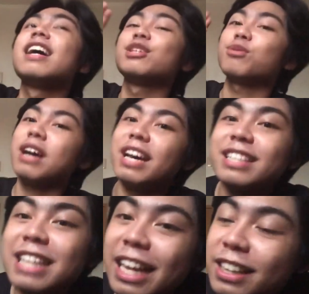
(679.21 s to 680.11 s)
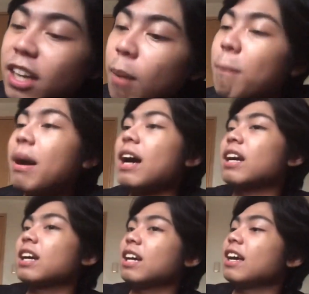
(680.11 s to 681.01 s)
You guys, that comeback.
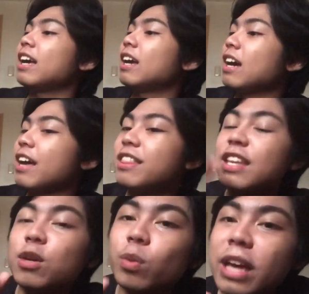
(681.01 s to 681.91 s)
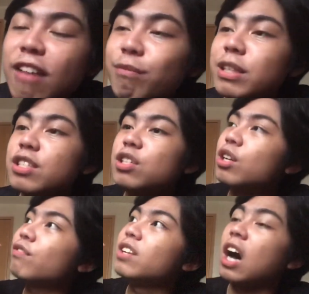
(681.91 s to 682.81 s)
I think we have been
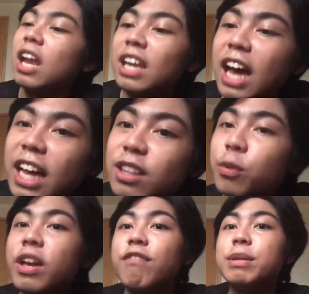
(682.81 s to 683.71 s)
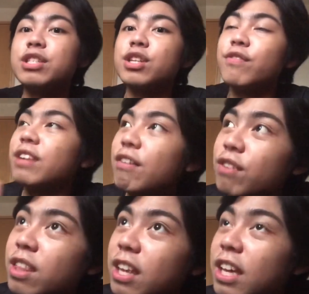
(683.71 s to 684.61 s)
served a lot. We have been served
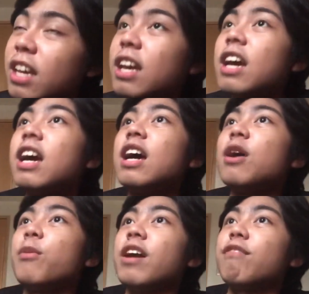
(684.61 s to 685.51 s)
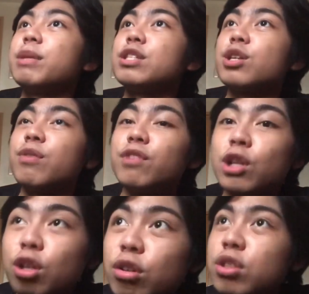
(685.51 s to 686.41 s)
everything. We have been served
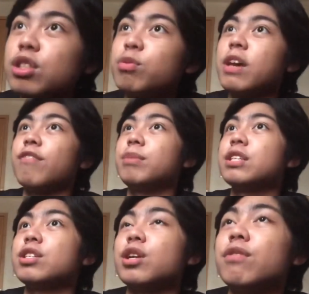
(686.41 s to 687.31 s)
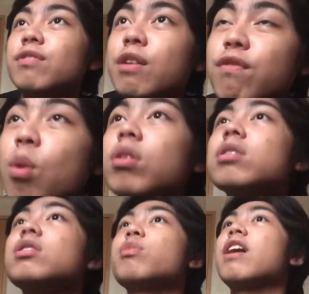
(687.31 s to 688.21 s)
looks. We have been served
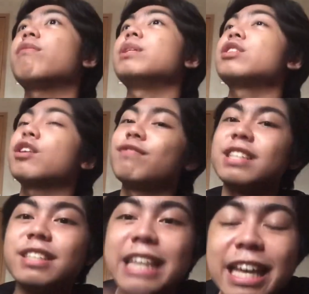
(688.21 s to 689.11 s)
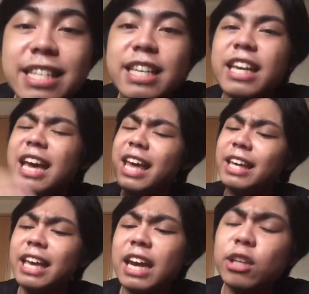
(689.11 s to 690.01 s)
vocals. We have been served dancing. I
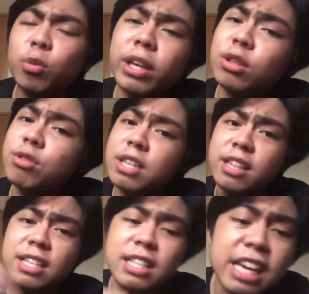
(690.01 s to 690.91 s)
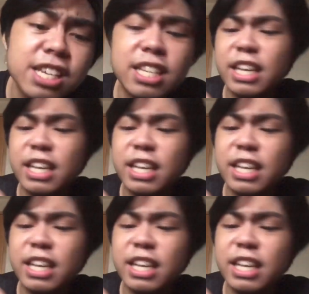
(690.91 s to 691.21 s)
cannot wait to see the stages.